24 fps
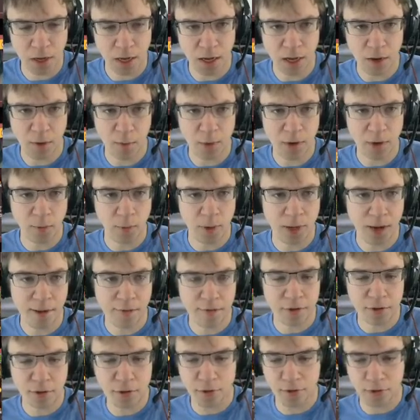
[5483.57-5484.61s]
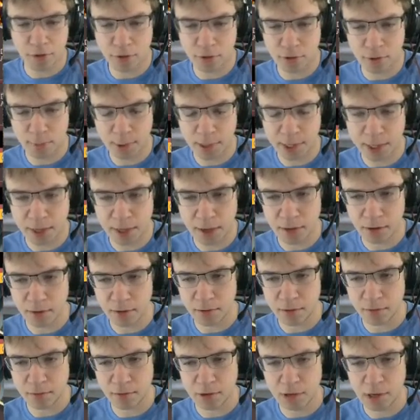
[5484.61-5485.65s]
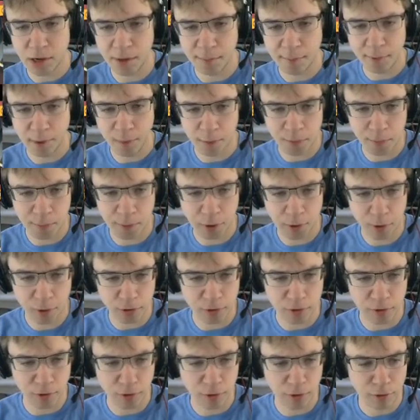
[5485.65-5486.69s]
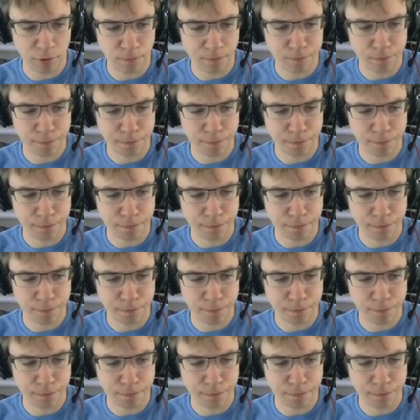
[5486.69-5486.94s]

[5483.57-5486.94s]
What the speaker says: We have Sozu, so we can't combo with potions.